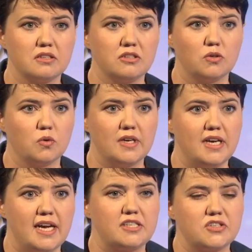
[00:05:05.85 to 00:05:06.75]

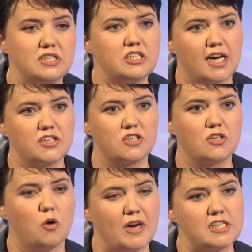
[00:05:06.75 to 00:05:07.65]
it doesn't need to answer
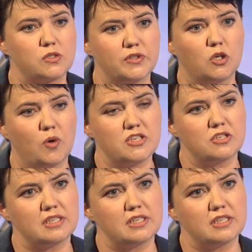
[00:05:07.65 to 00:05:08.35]
a West Lothian question